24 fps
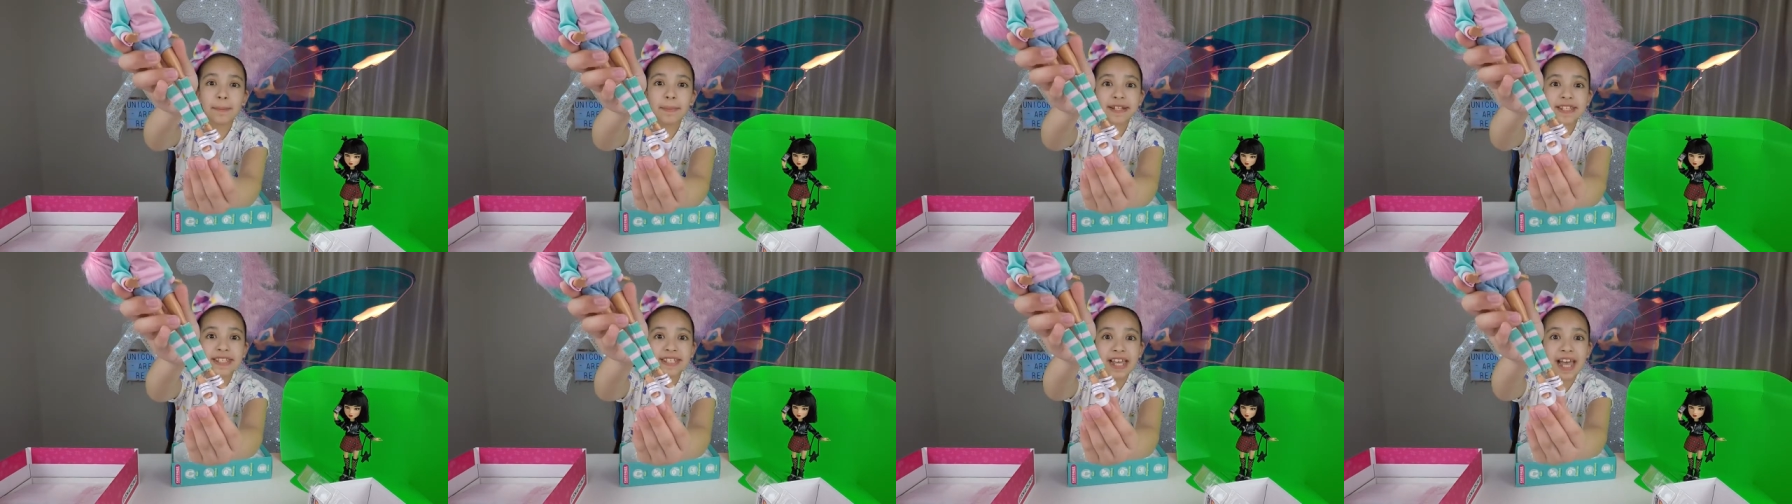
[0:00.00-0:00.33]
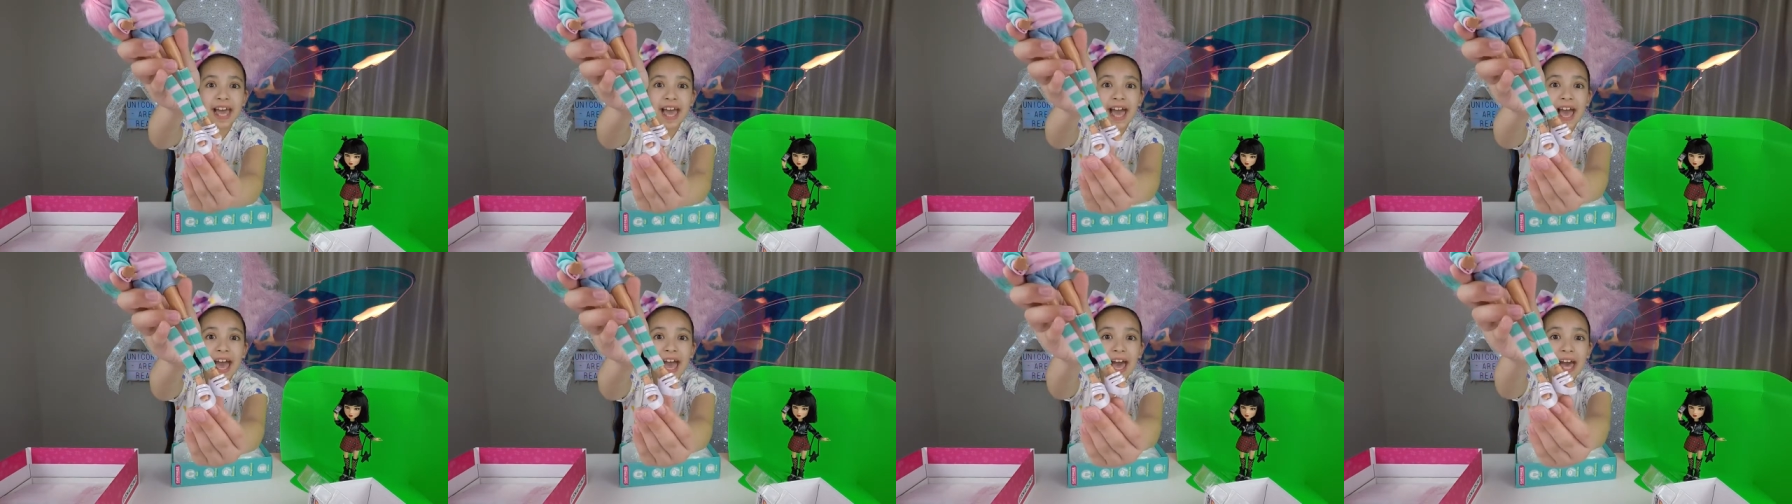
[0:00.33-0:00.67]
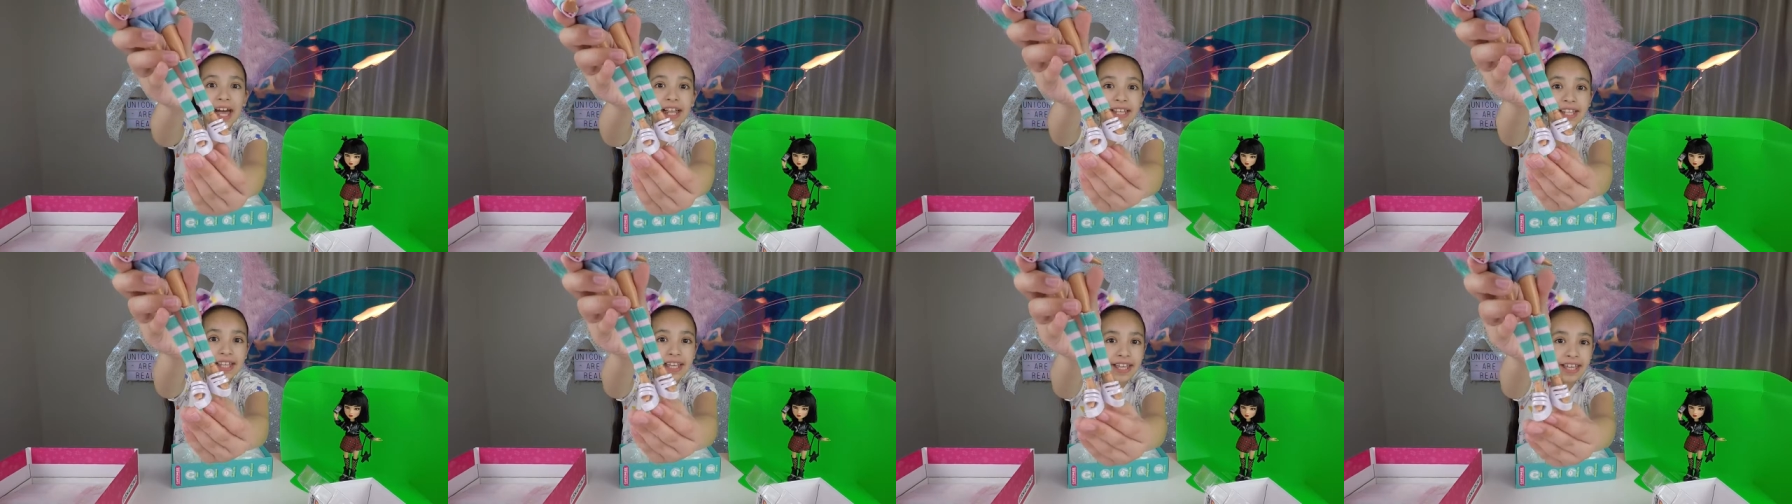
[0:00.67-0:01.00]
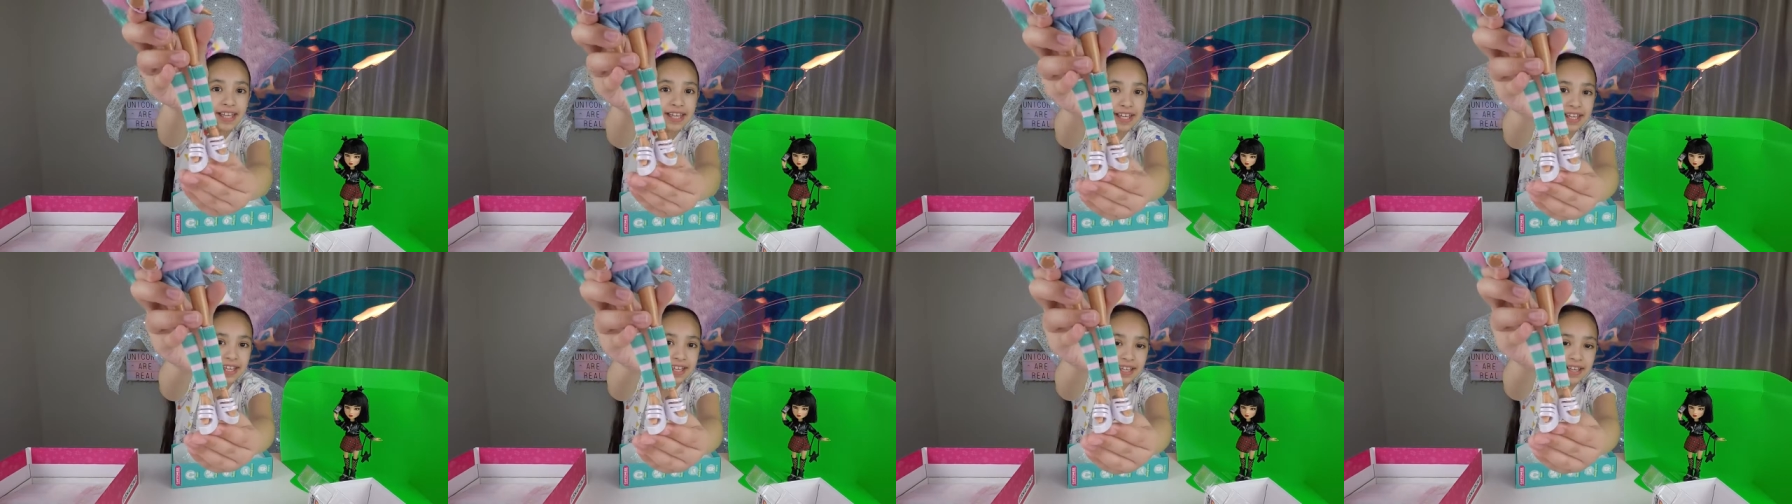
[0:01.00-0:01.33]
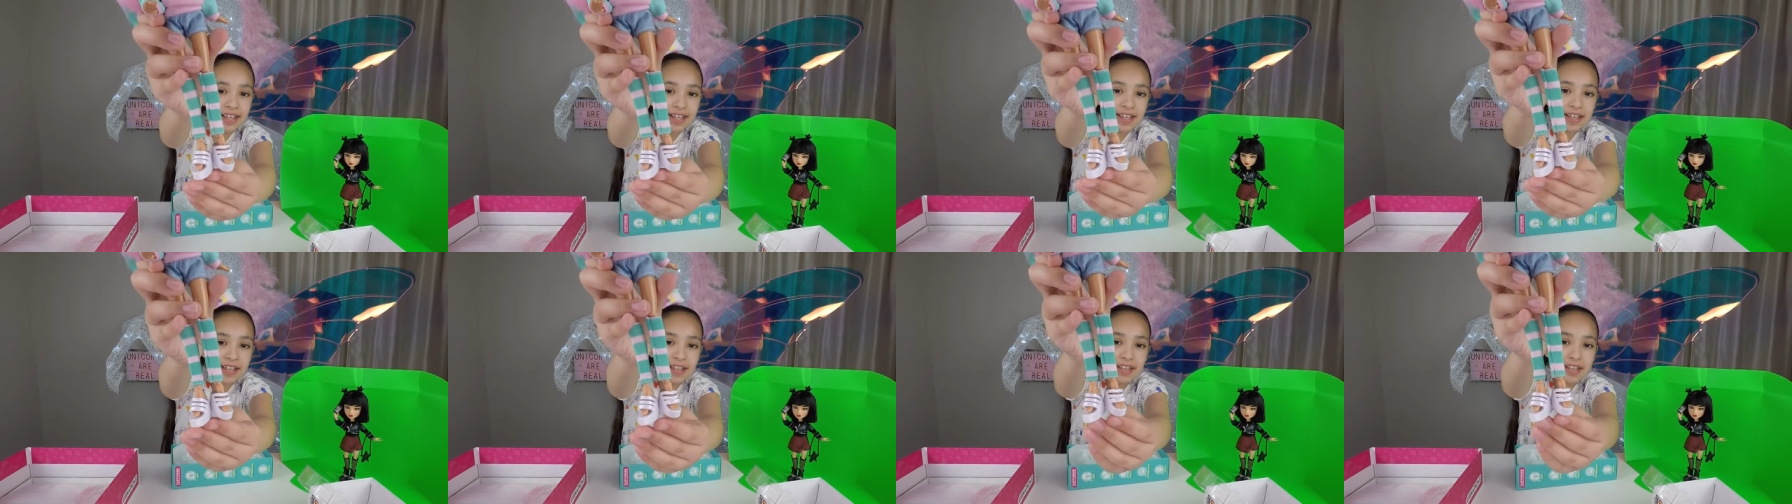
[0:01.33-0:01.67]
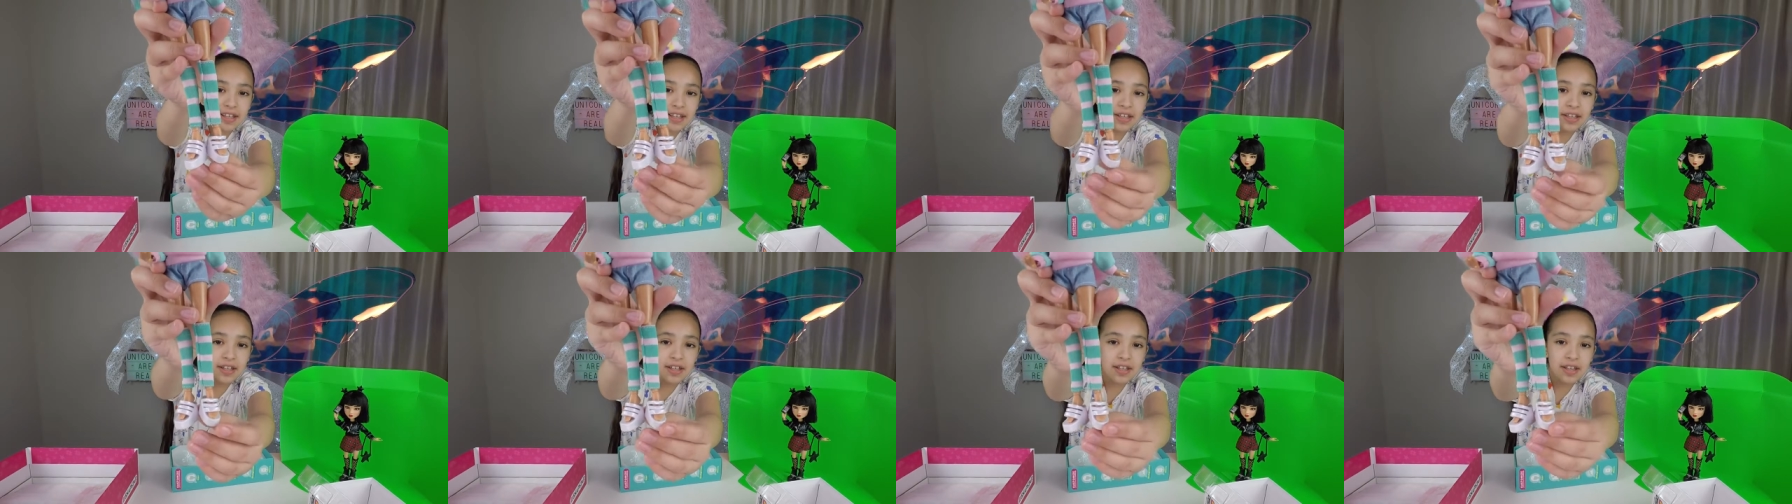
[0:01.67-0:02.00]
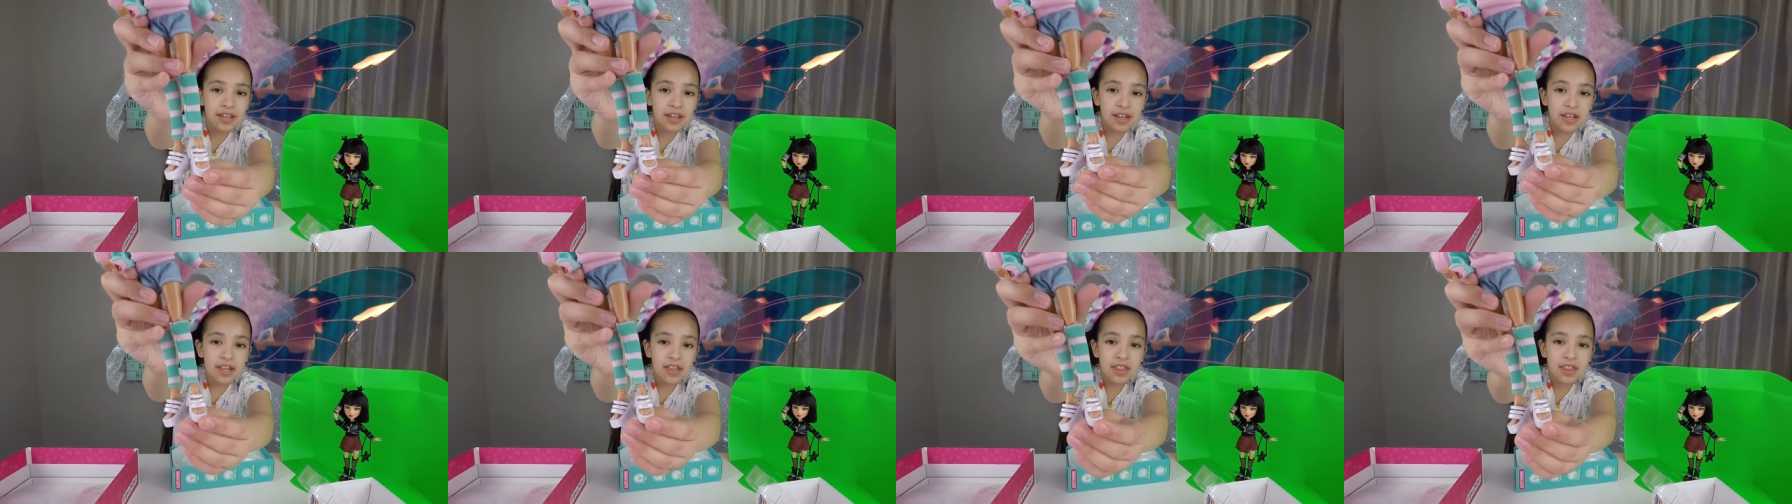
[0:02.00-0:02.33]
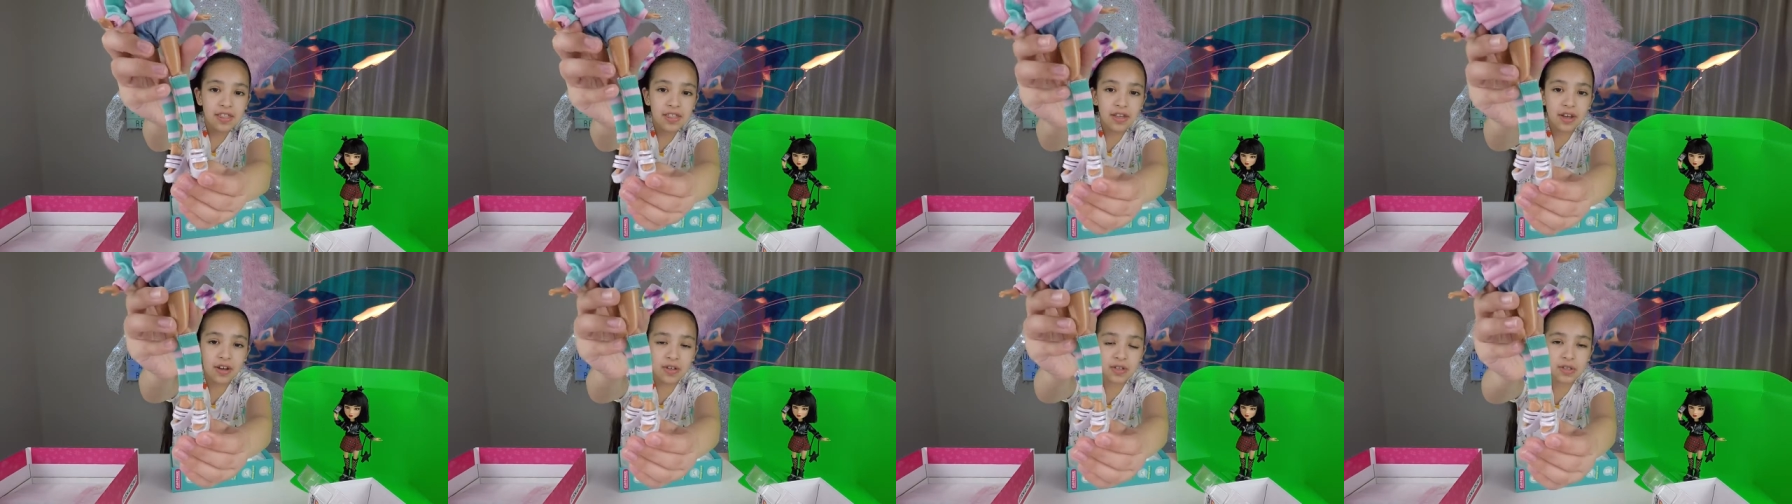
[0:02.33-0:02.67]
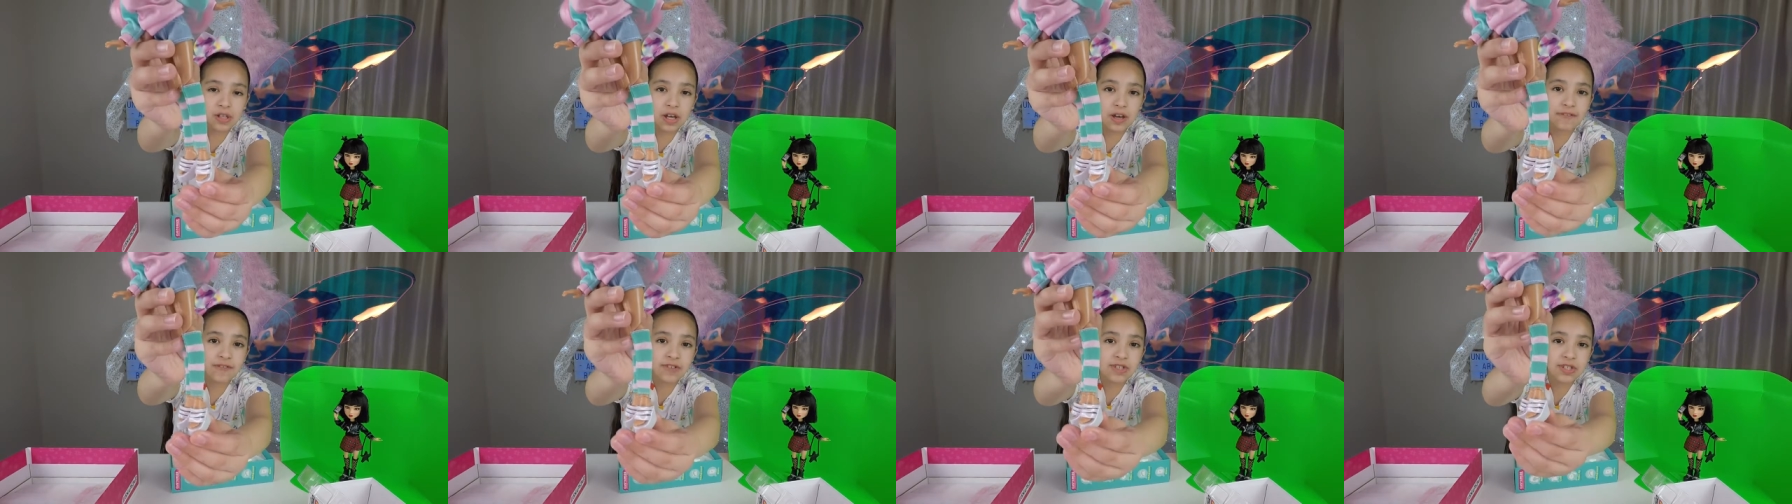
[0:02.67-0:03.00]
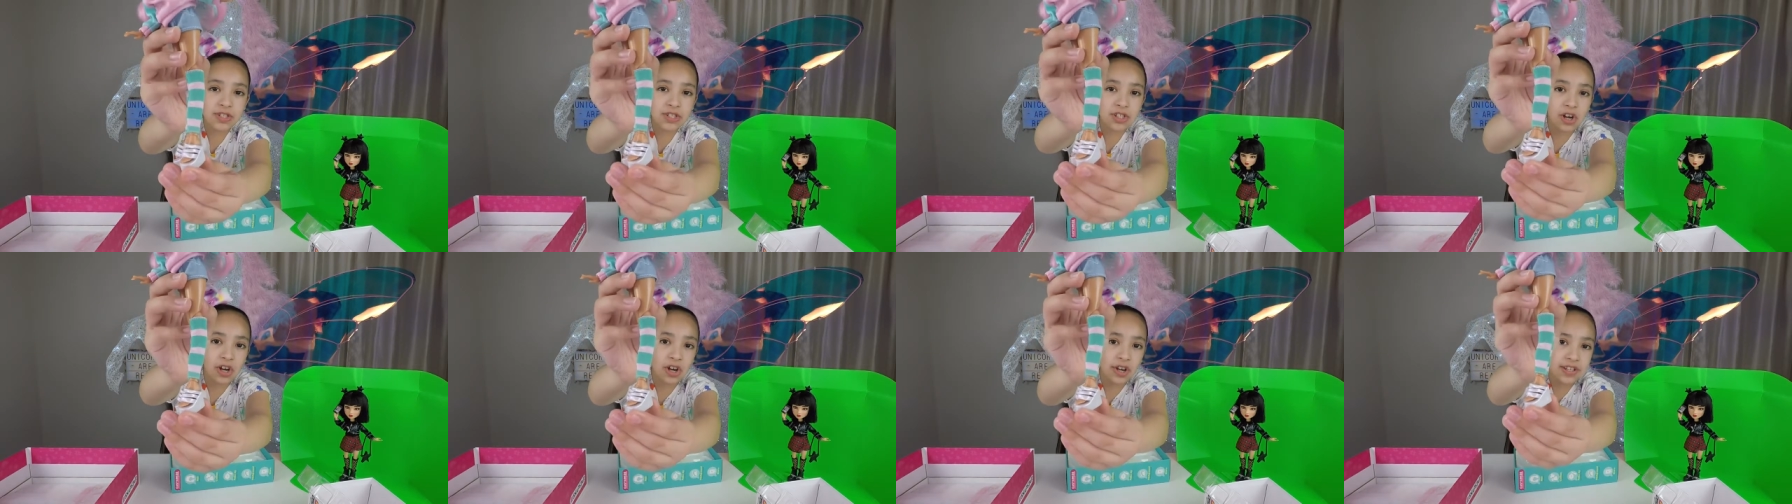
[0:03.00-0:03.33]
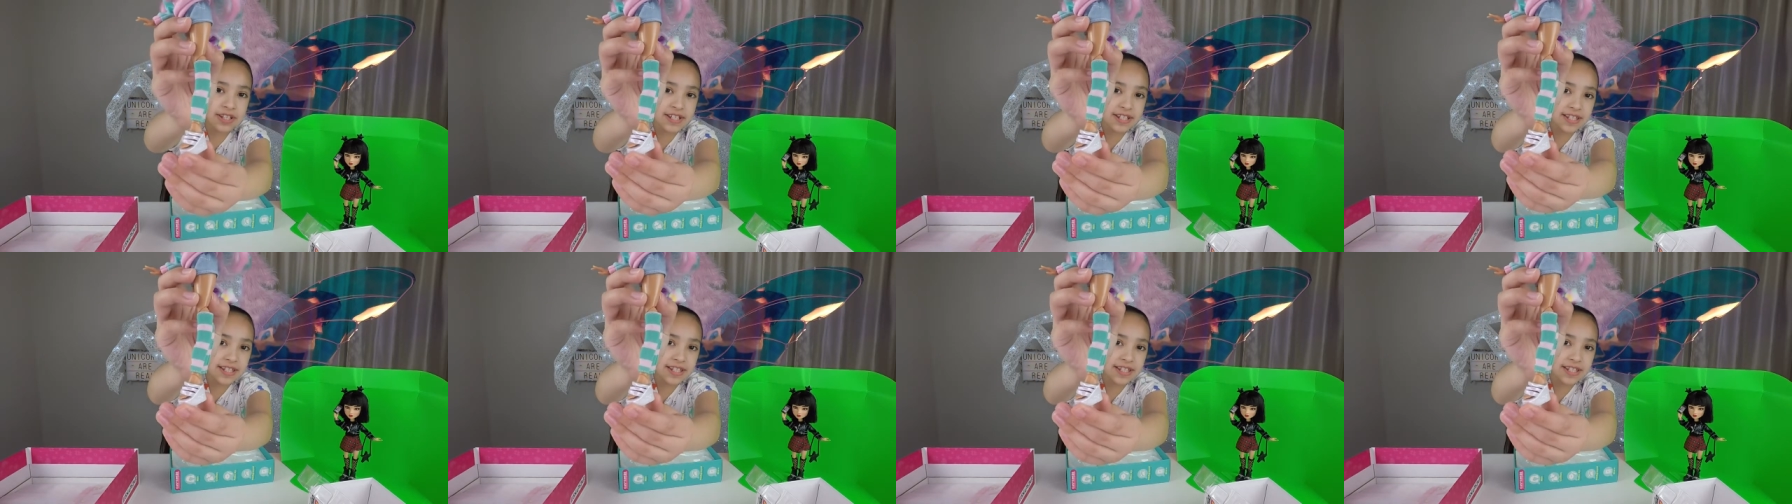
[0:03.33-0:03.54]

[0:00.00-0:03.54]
metallic. They also have a star on the